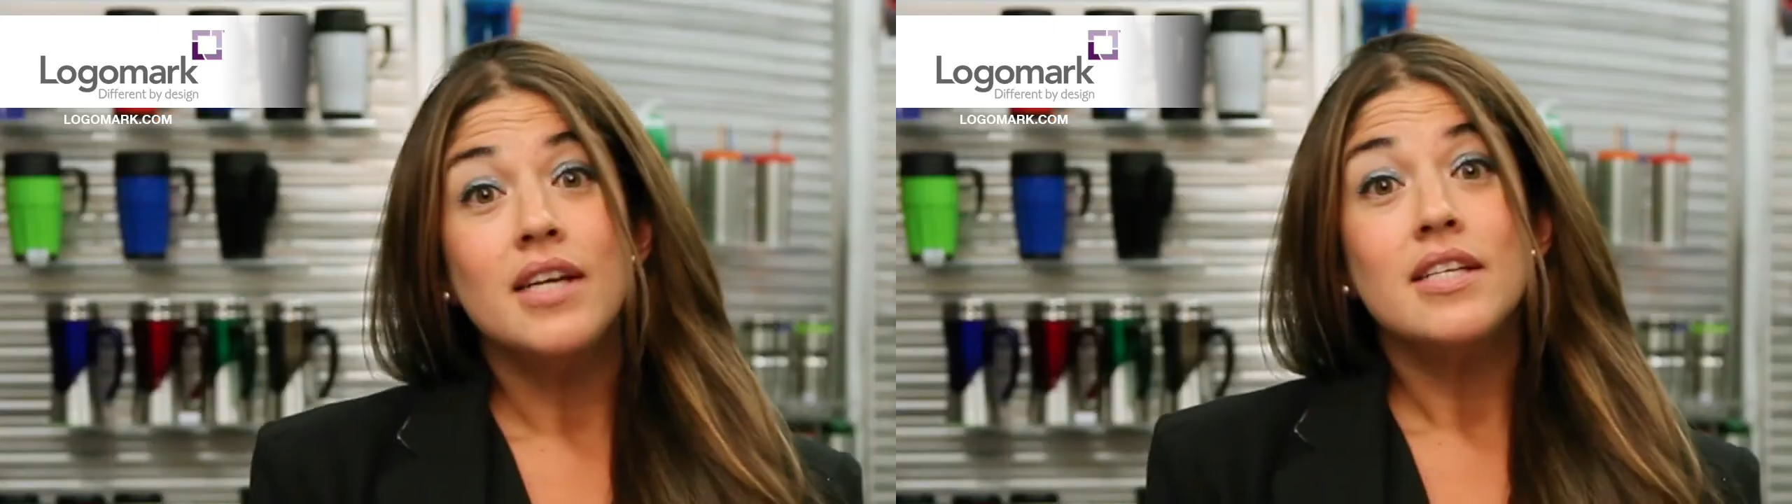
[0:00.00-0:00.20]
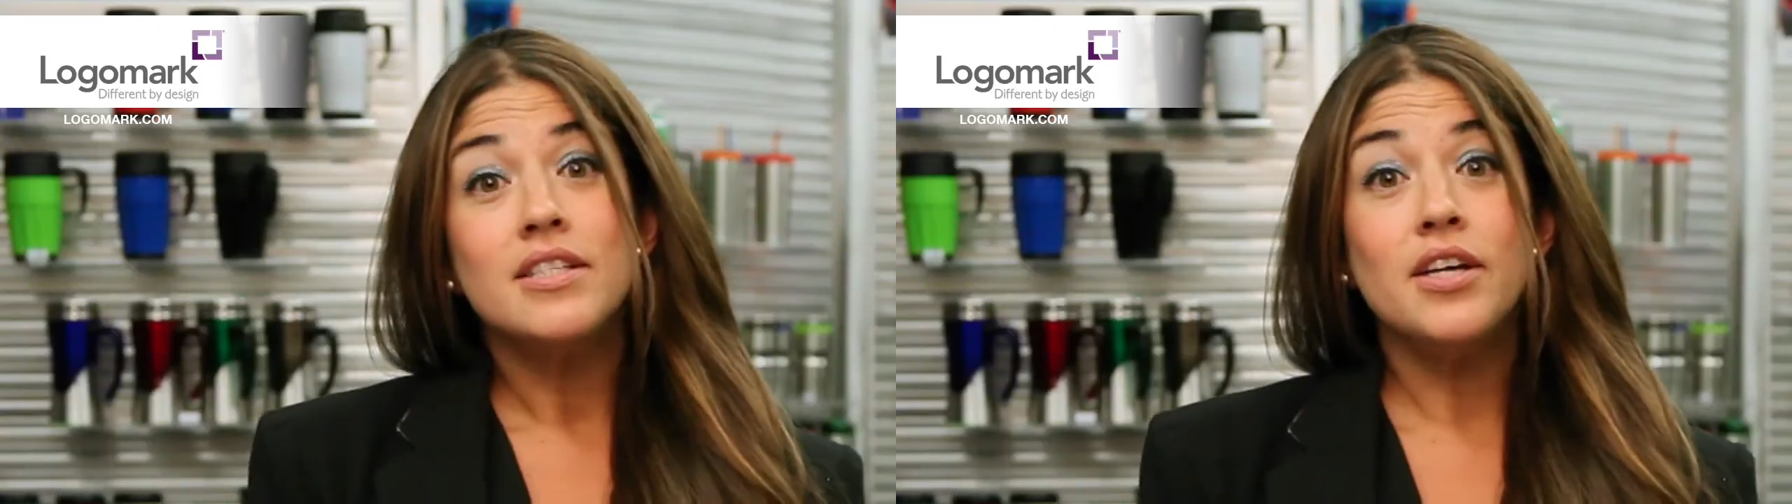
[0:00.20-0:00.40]

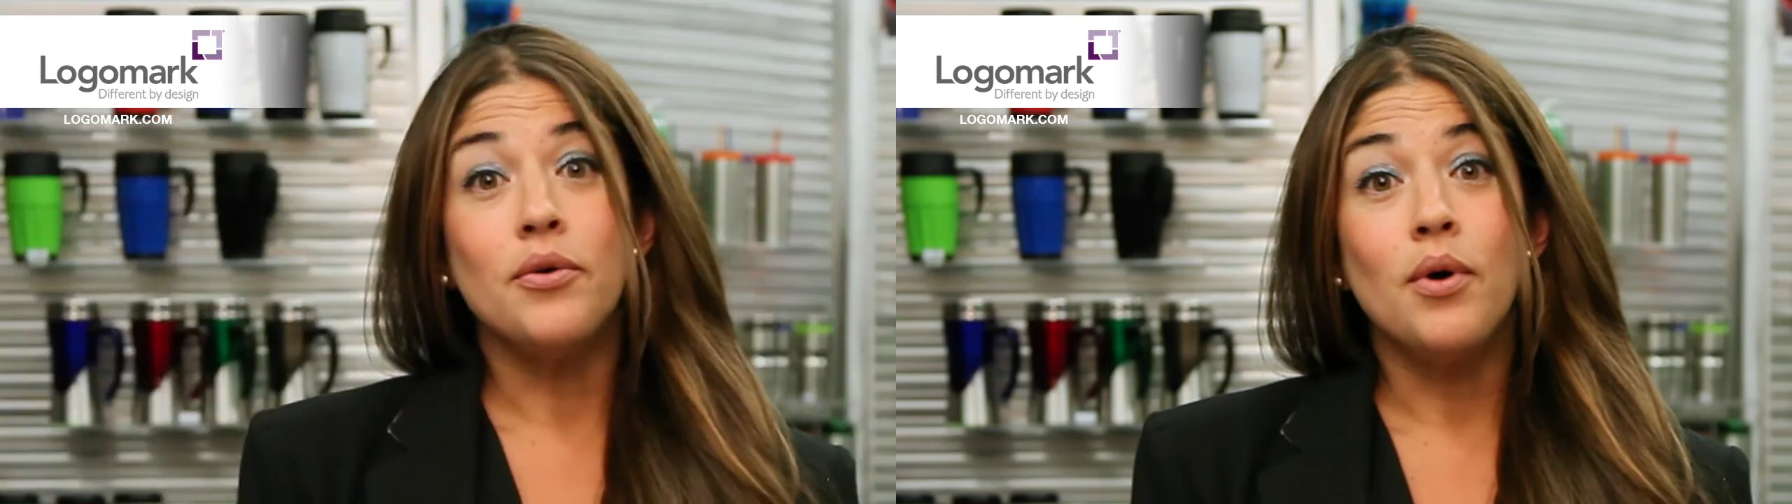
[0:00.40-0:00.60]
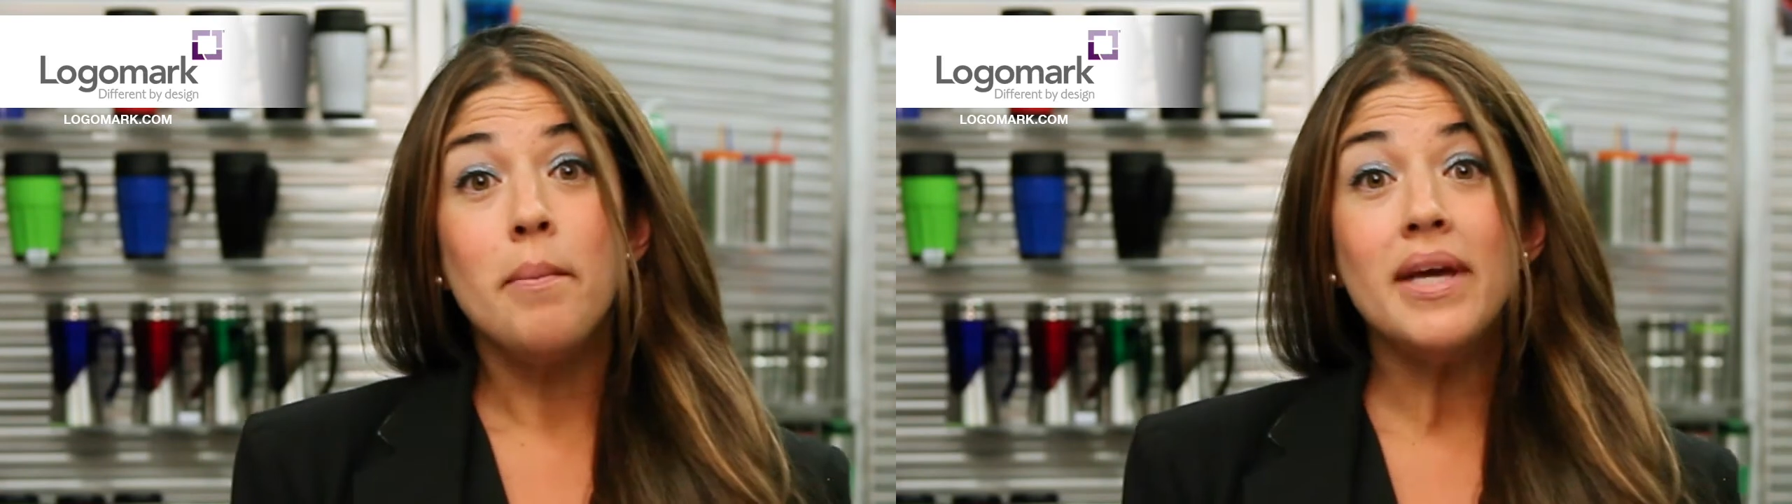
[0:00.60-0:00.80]

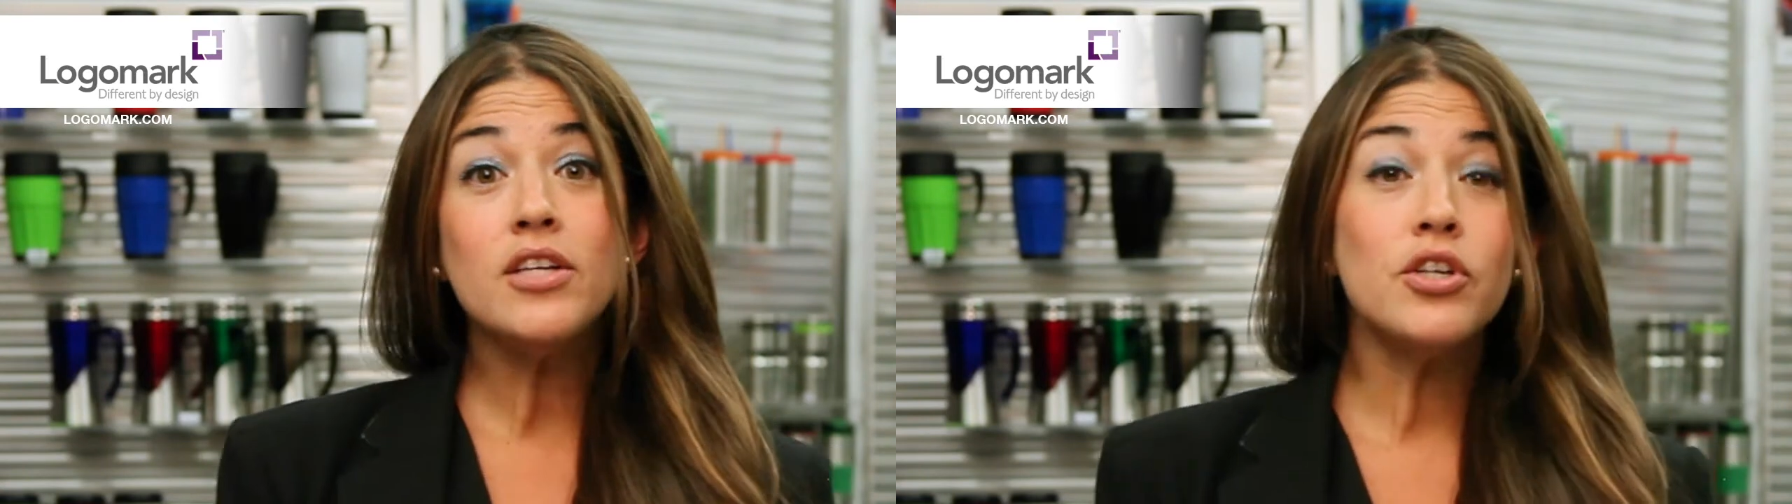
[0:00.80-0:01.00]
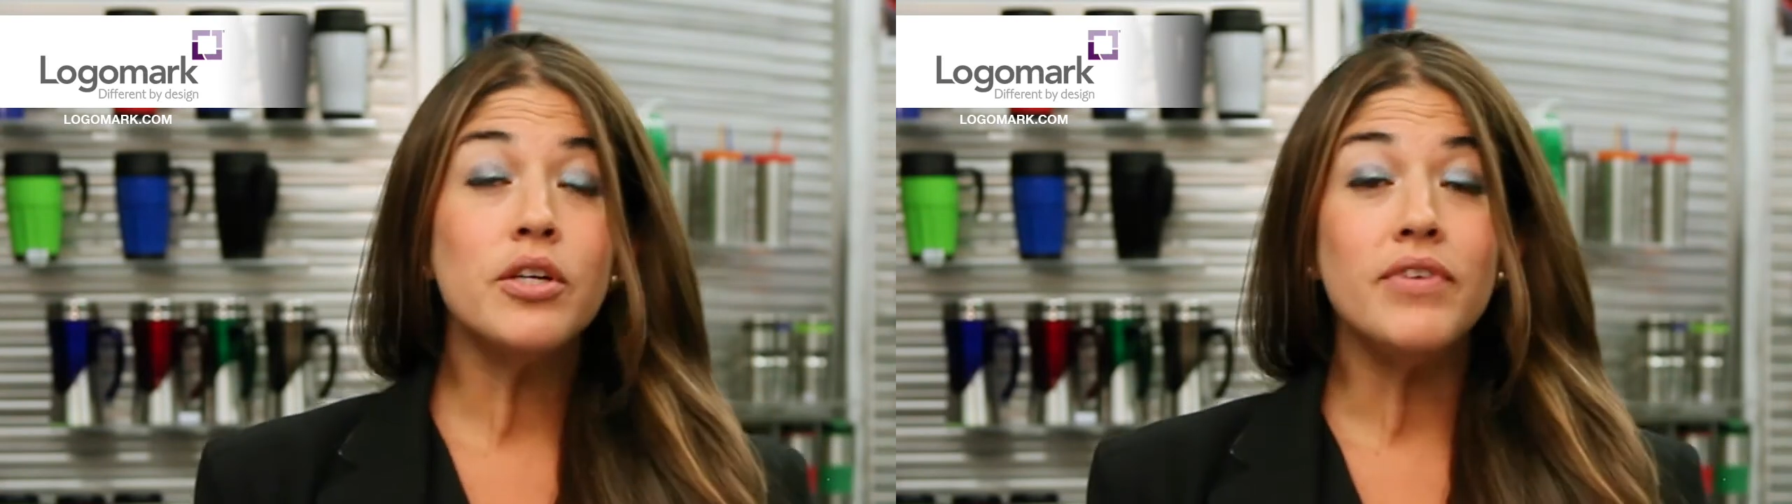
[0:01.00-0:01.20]
So
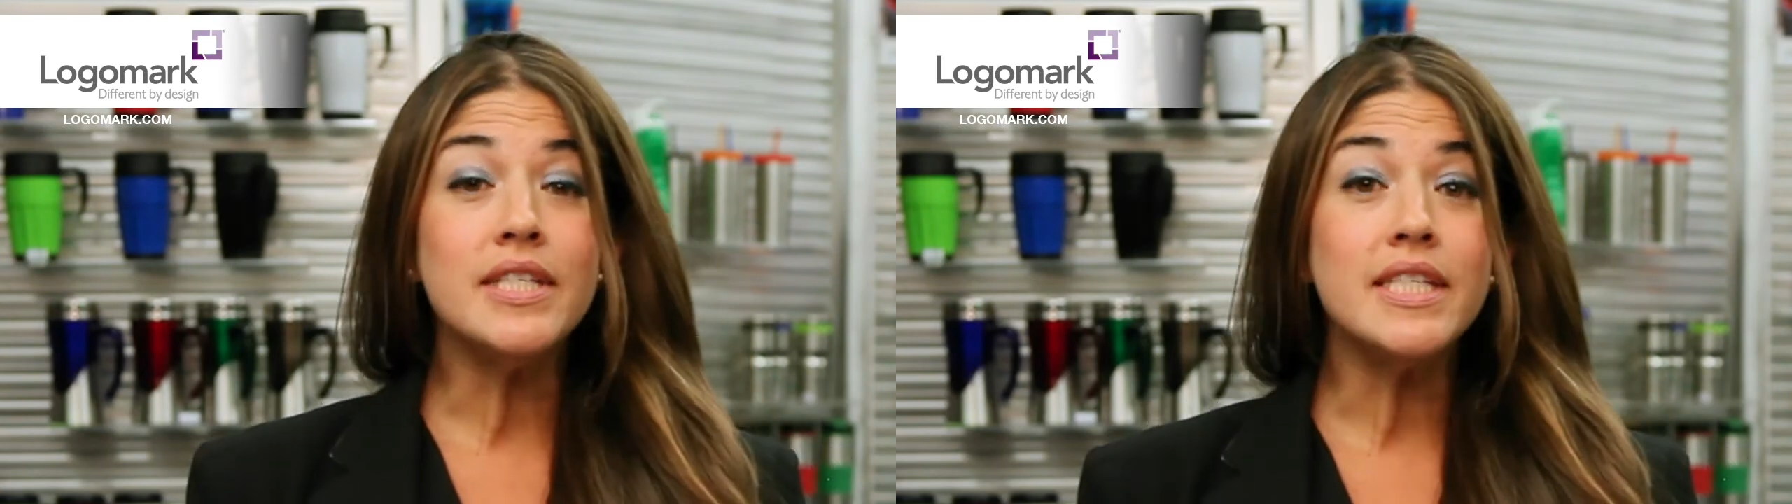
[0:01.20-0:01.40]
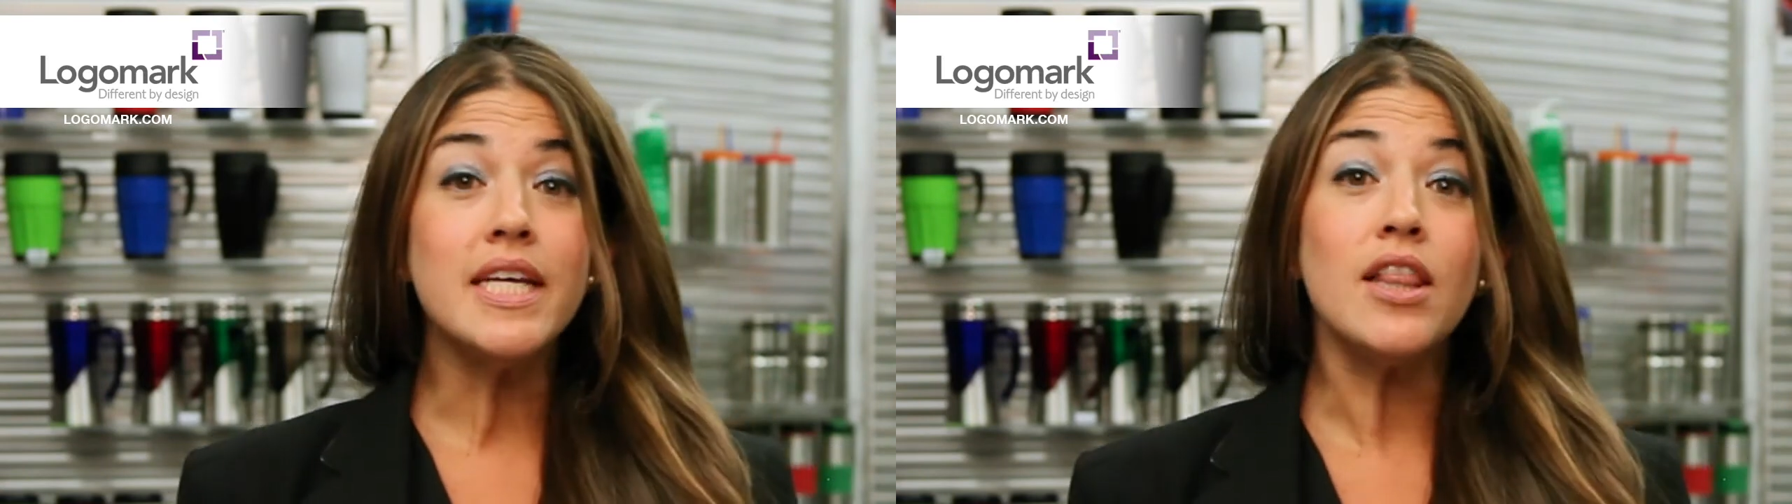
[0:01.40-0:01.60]
make sure to visit